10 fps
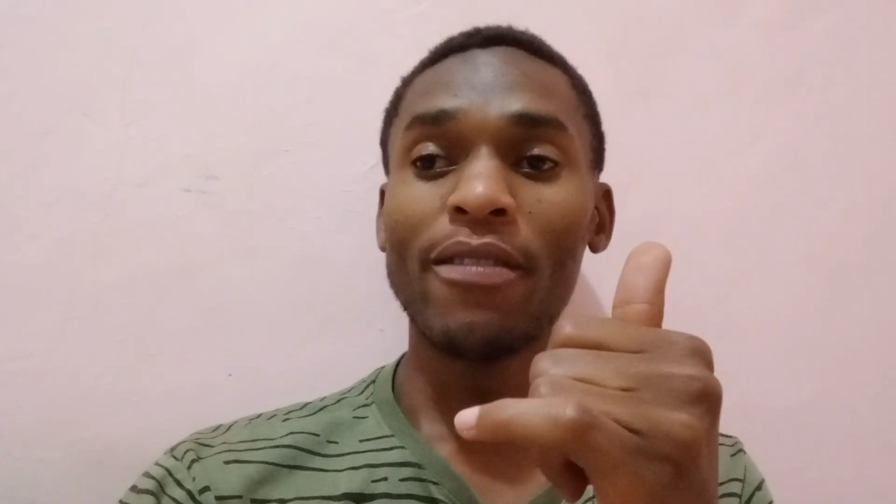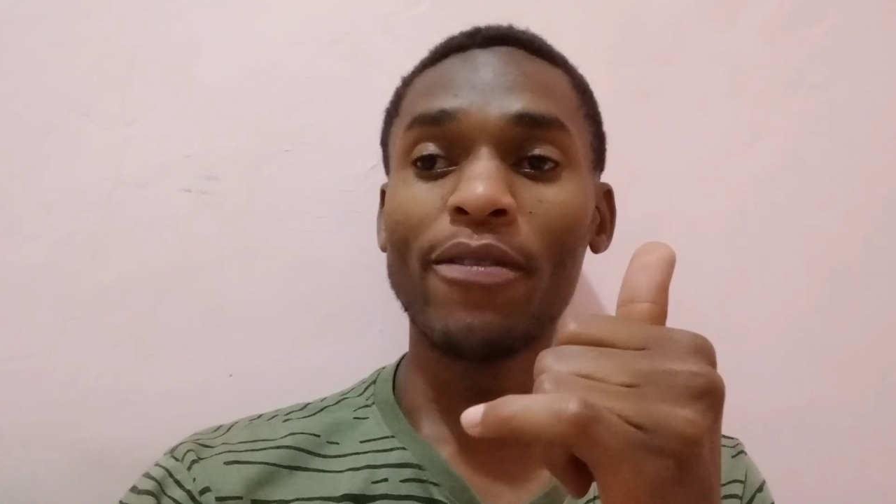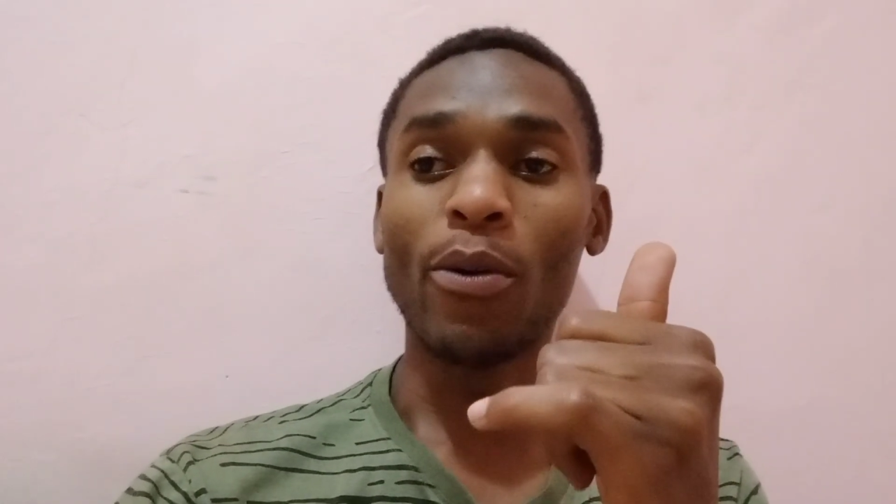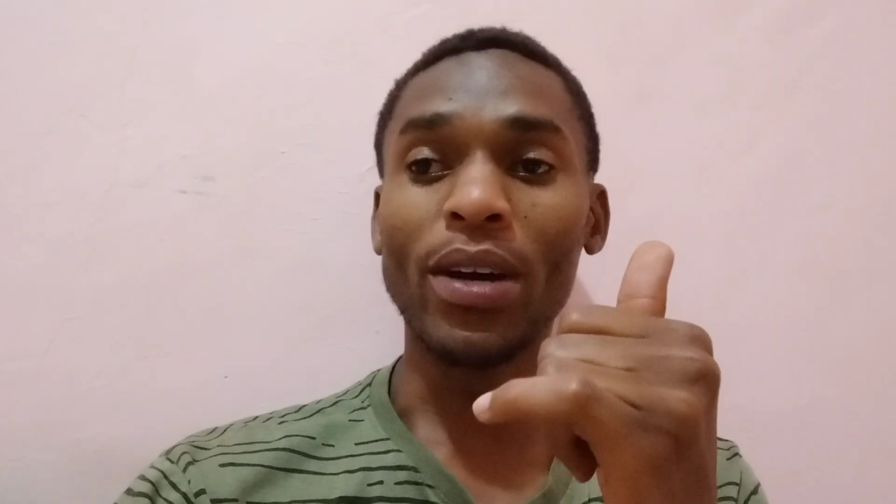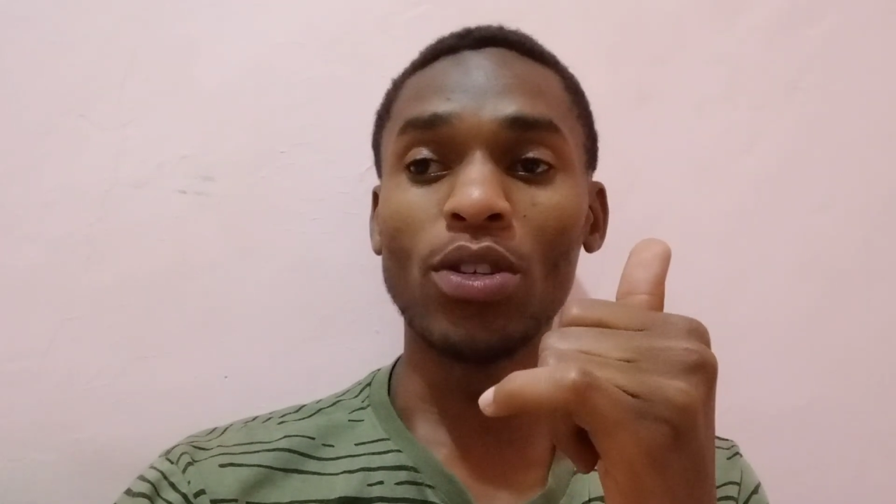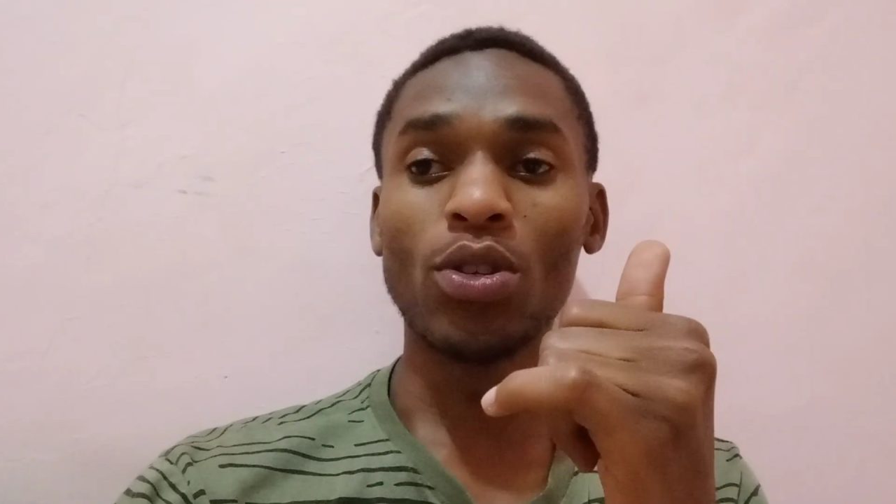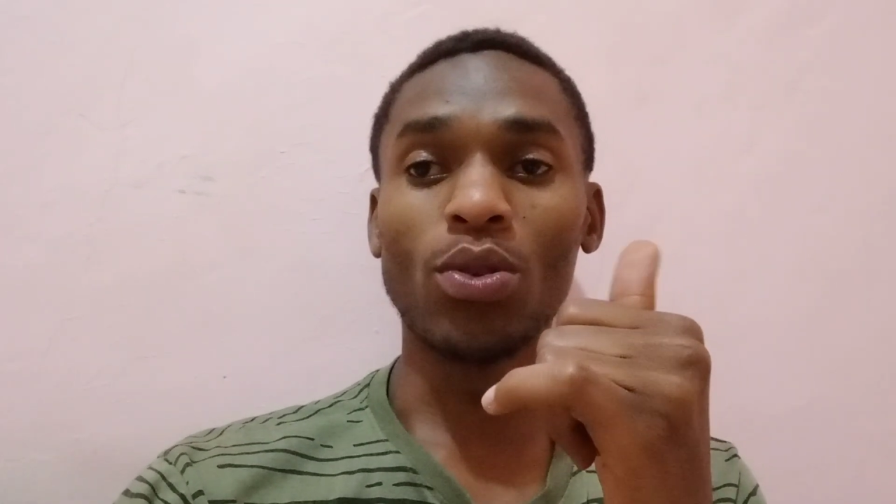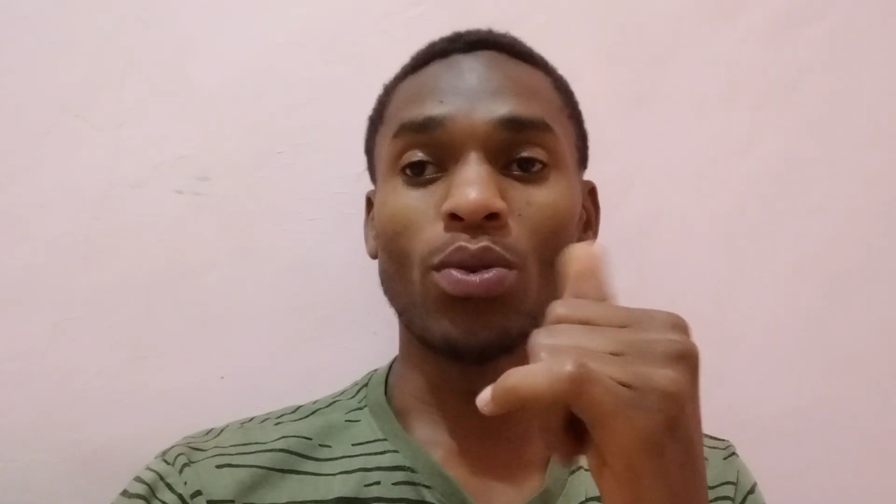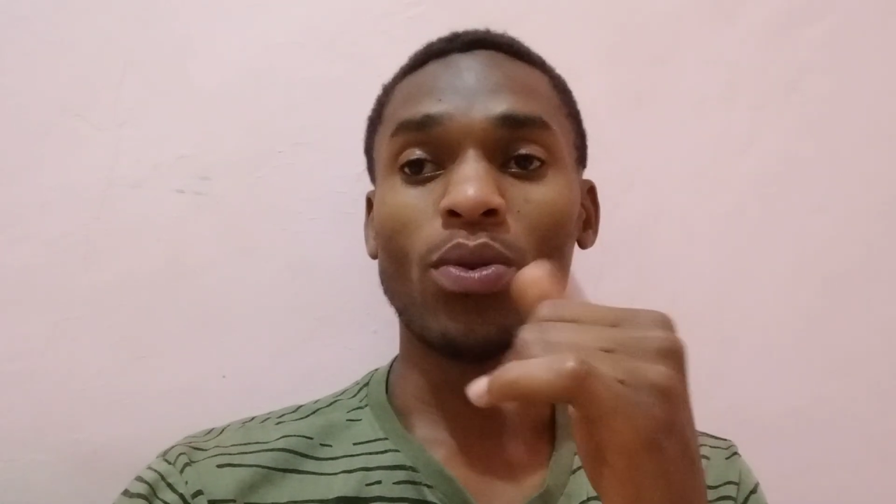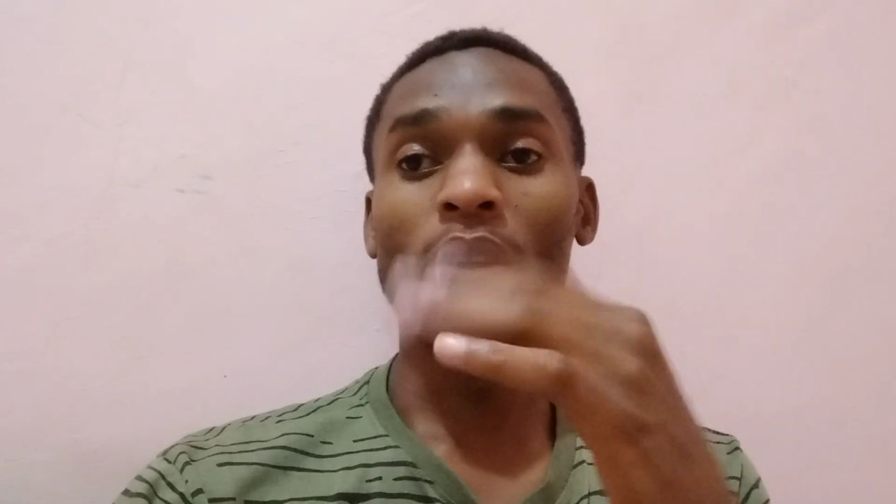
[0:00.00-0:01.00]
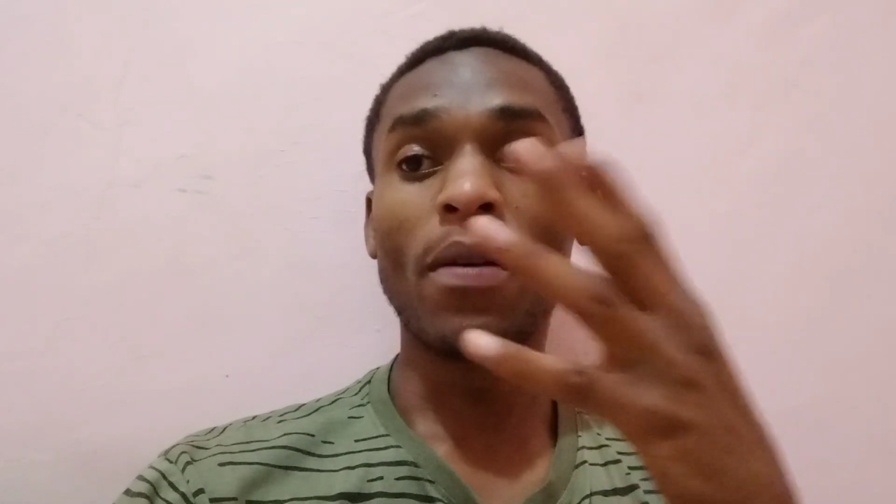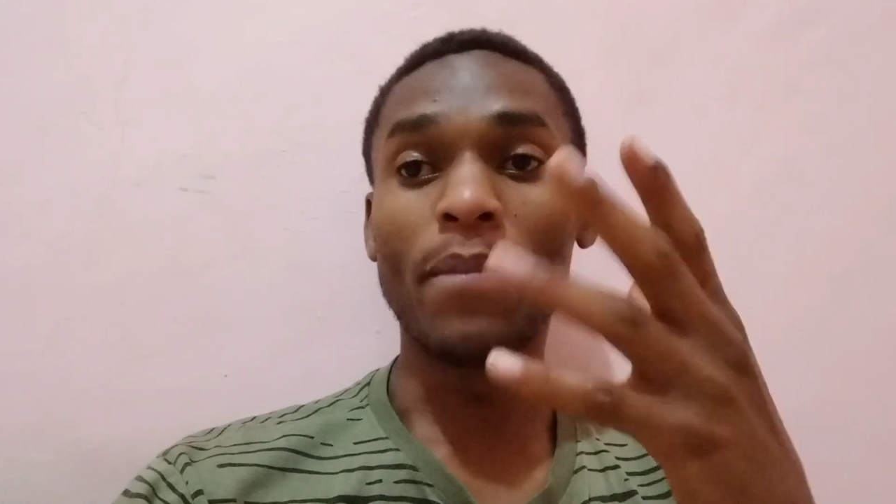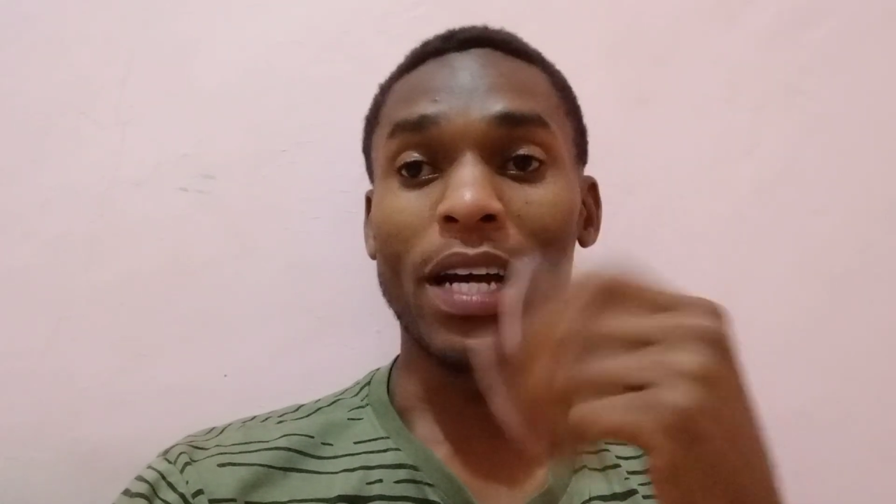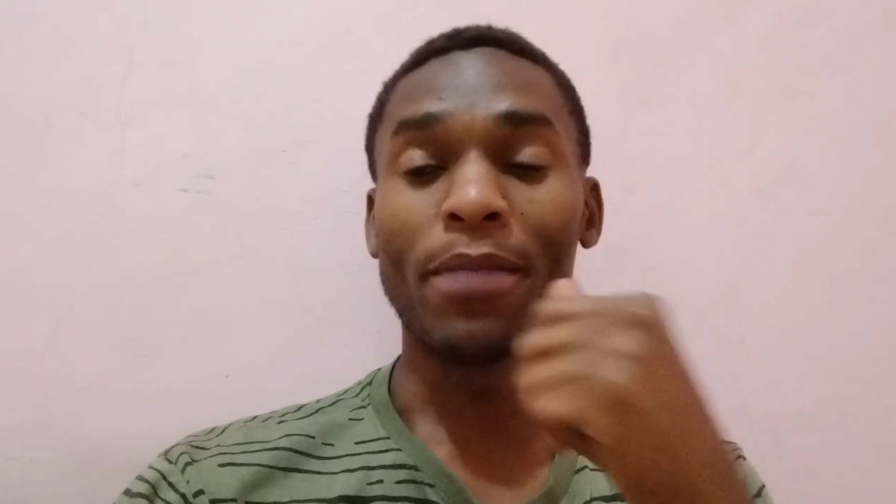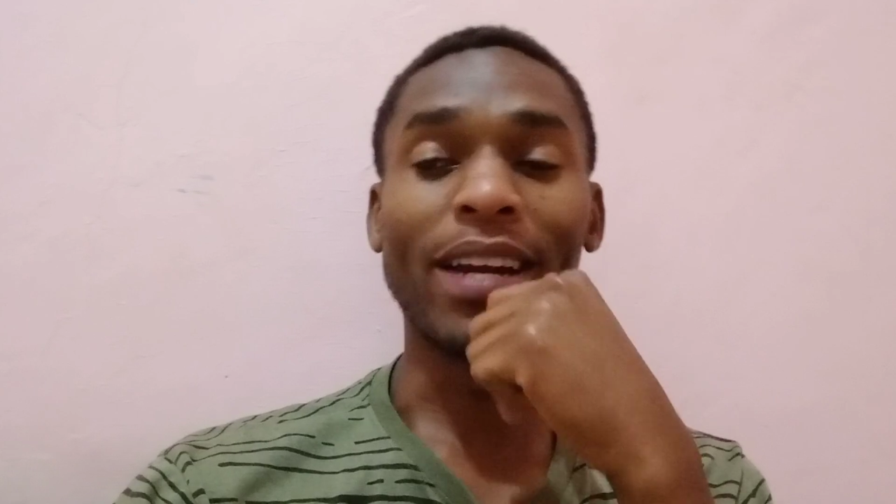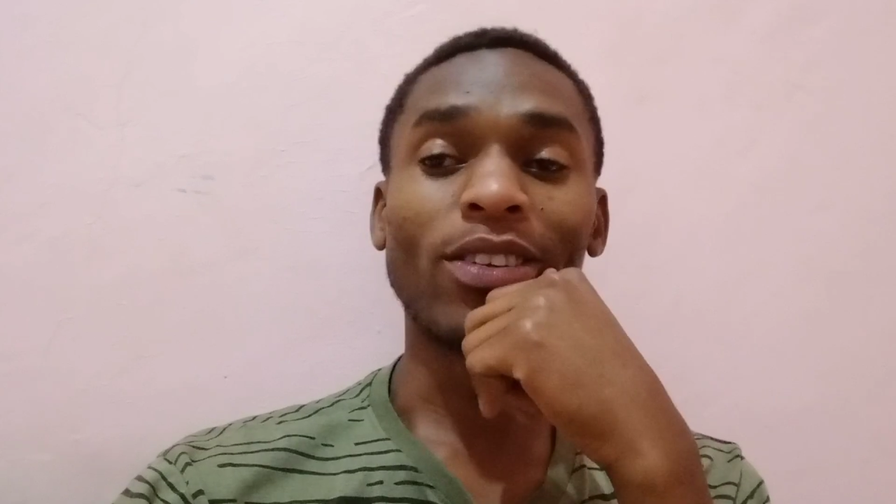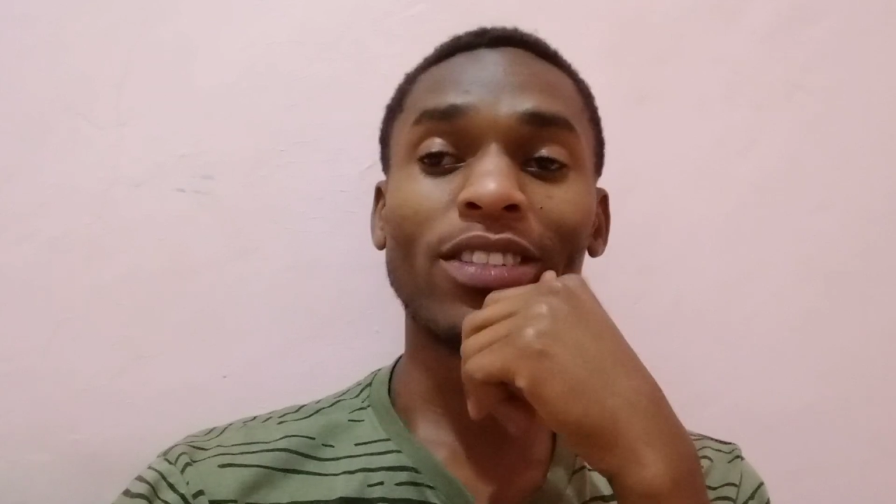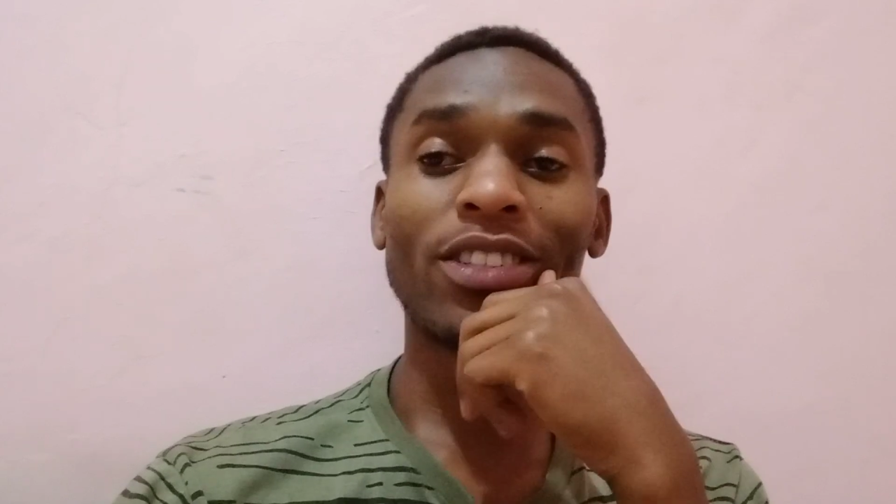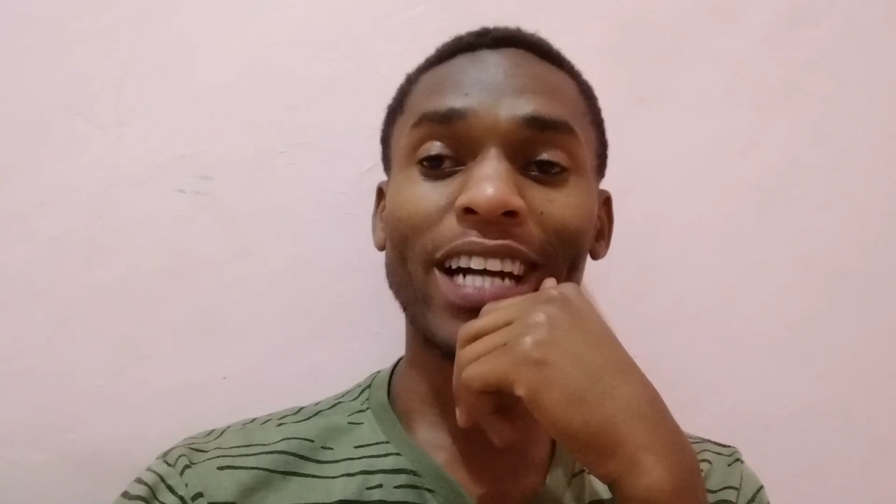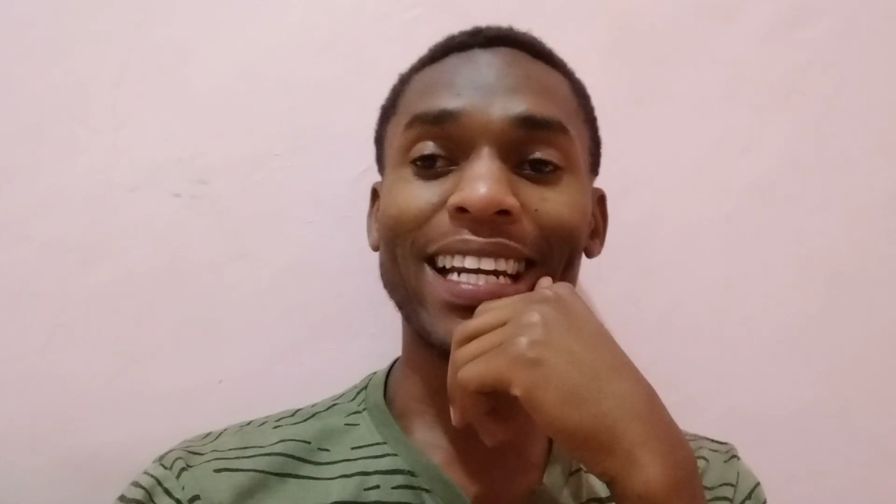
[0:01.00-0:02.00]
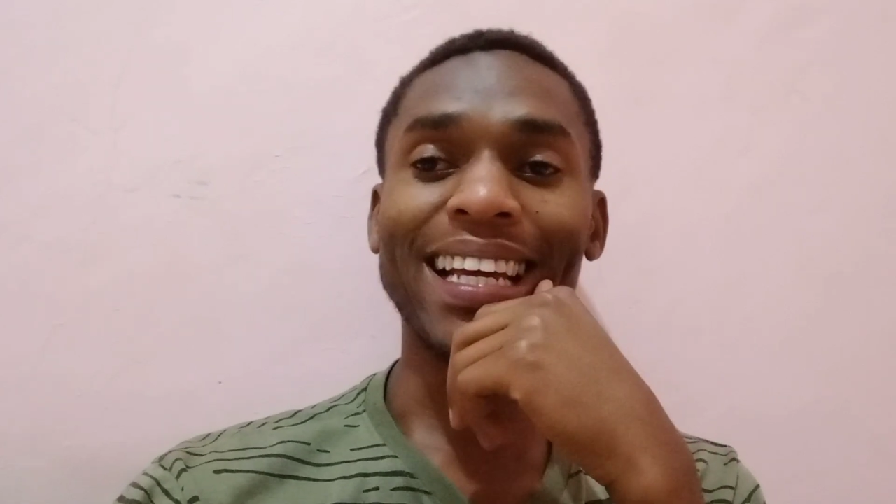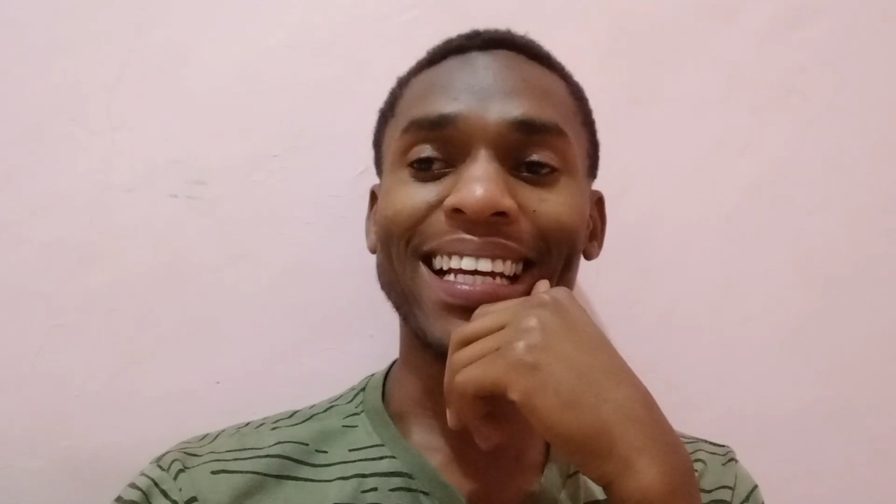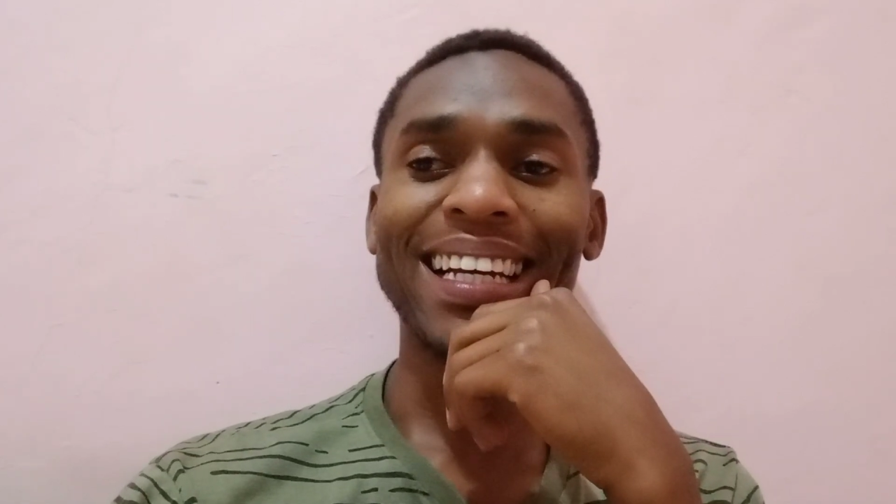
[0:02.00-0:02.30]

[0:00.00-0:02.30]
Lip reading: for me to make money on trading.